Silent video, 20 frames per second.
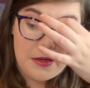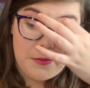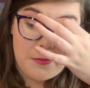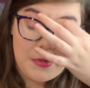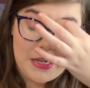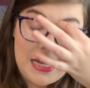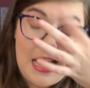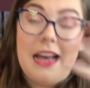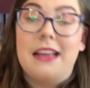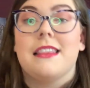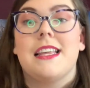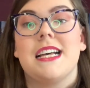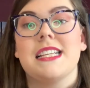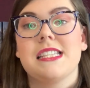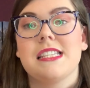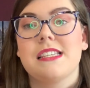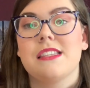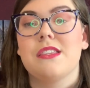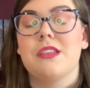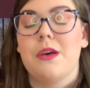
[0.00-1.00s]
but yeah,
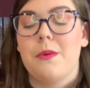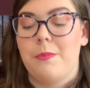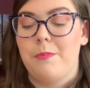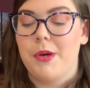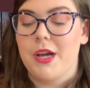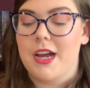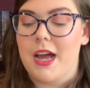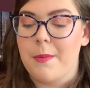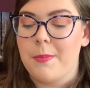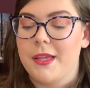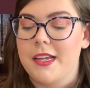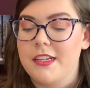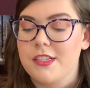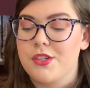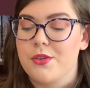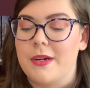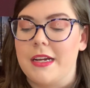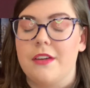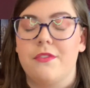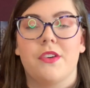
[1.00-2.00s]
that's the book I plan
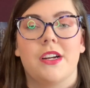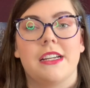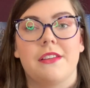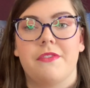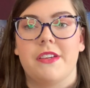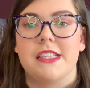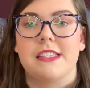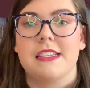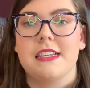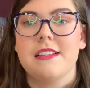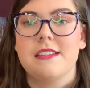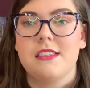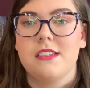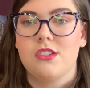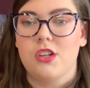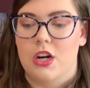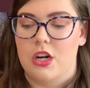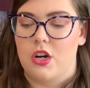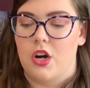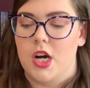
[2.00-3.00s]
to read for Defense Against the
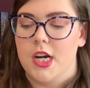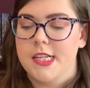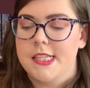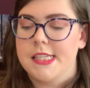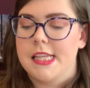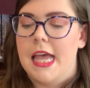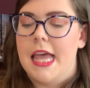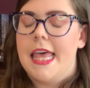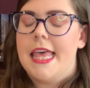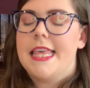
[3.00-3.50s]
Dark Arts.